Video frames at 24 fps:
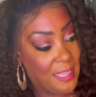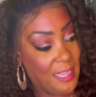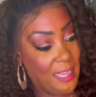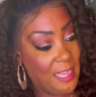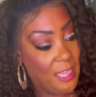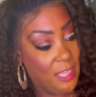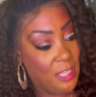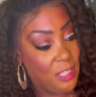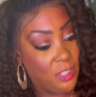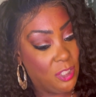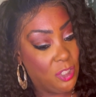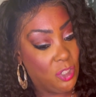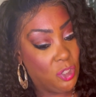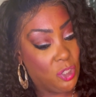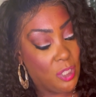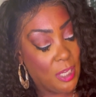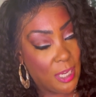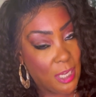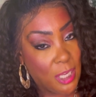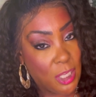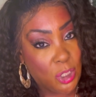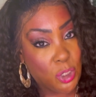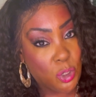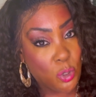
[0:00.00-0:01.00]
it
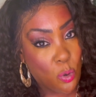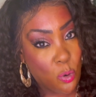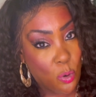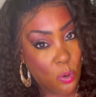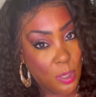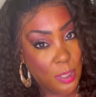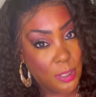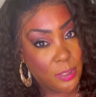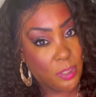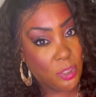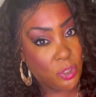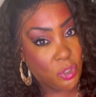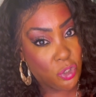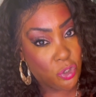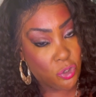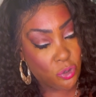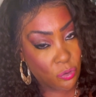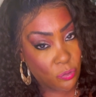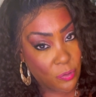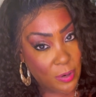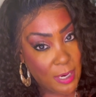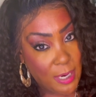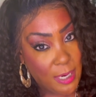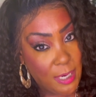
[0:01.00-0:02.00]
does cause a
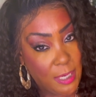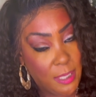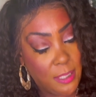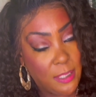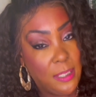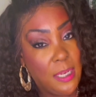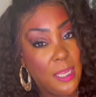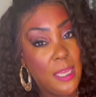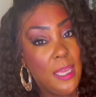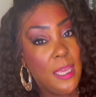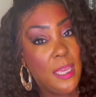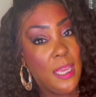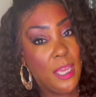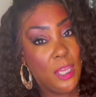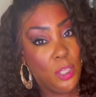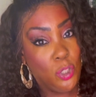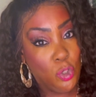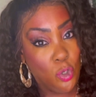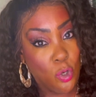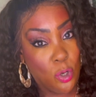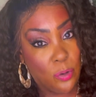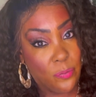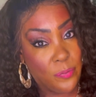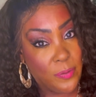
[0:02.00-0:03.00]
strain in
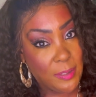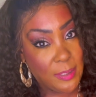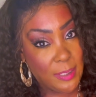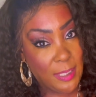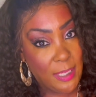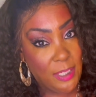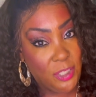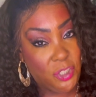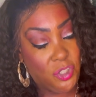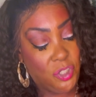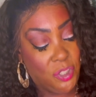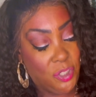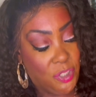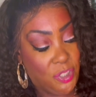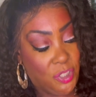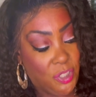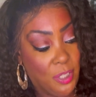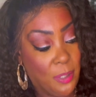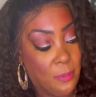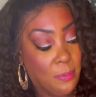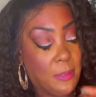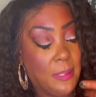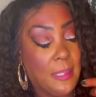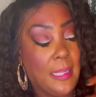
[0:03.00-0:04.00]
your relationships.